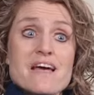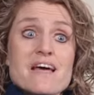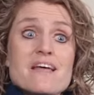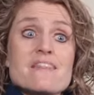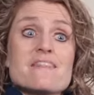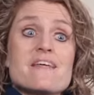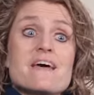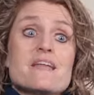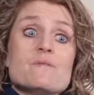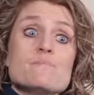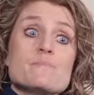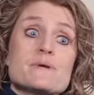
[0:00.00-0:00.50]

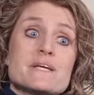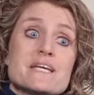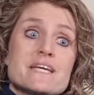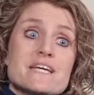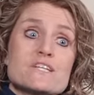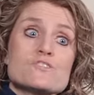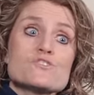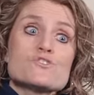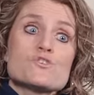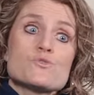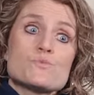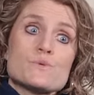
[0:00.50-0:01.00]
Then
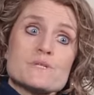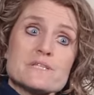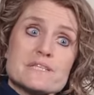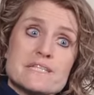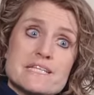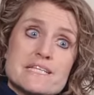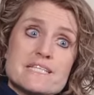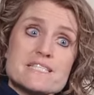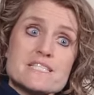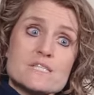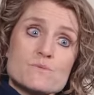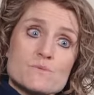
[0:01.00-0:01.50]
begin to
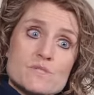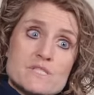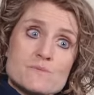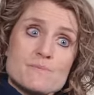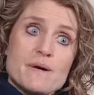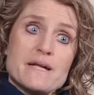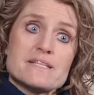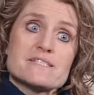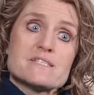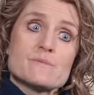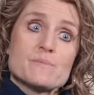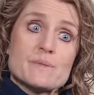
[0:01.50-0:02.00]
release the
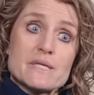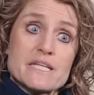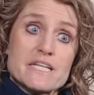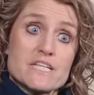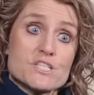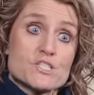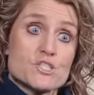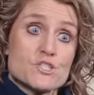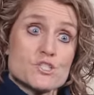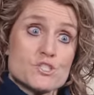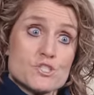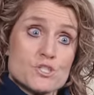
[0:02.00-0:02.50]
responsibility
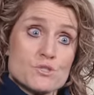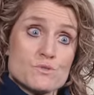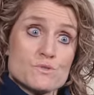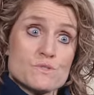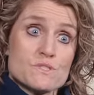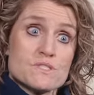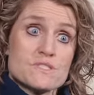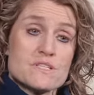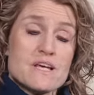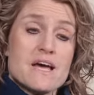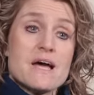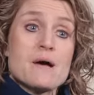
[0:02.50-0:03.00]
to
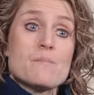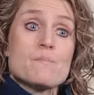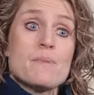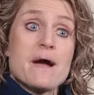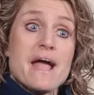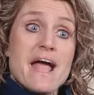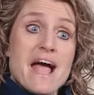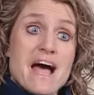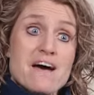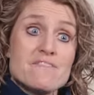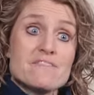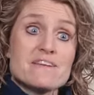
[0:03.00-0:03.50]
students by
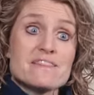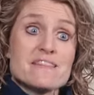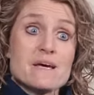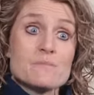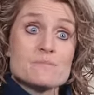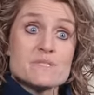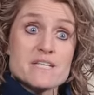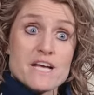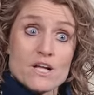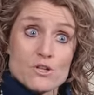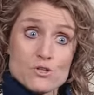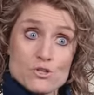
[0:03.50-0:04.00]
having them
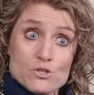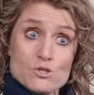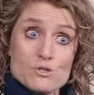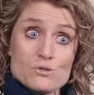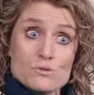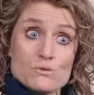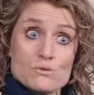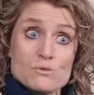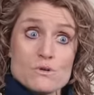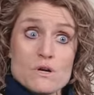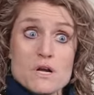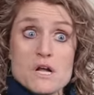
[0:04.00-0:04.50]
tell
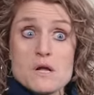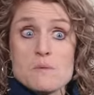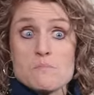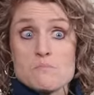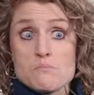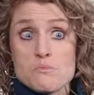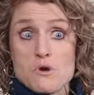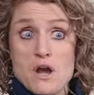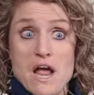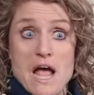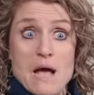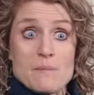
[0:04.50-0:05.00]
you,
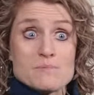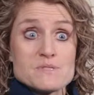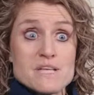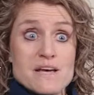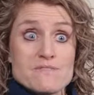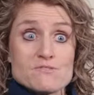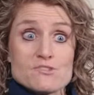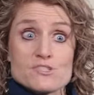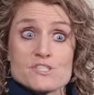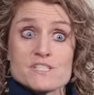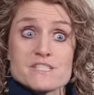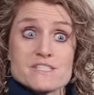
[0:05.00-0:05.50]
perhaps
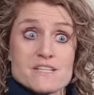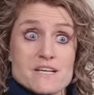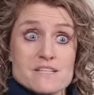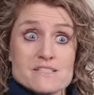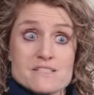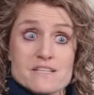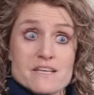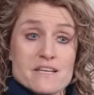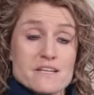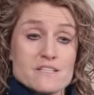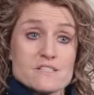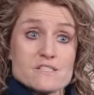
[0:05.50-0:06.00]
after
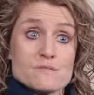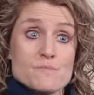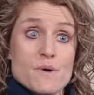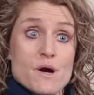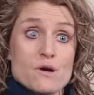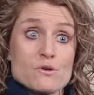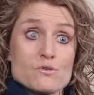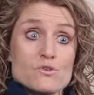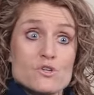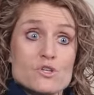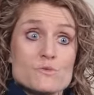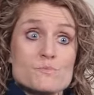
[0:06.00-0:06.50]
discussing it in small
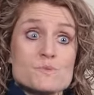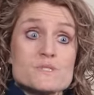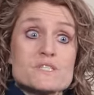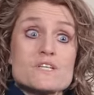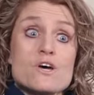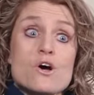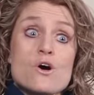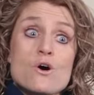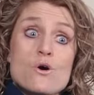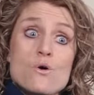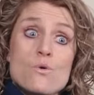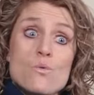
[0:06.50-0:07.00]
groups,
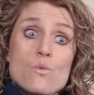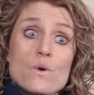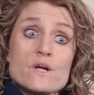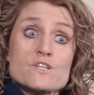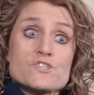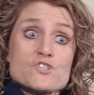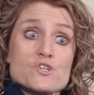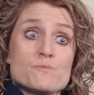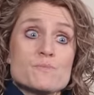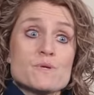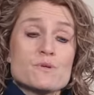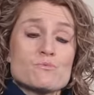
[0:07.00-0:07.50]
what
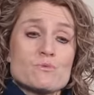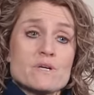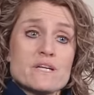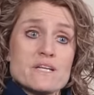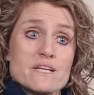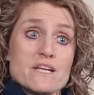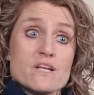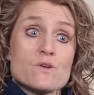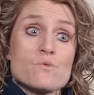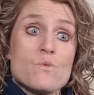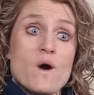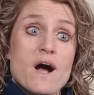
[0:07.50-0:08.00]
should be
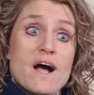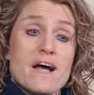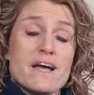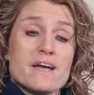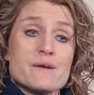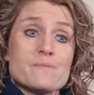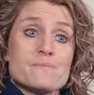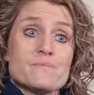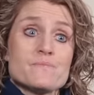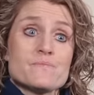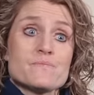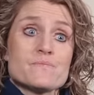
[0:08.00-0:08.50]
written and why.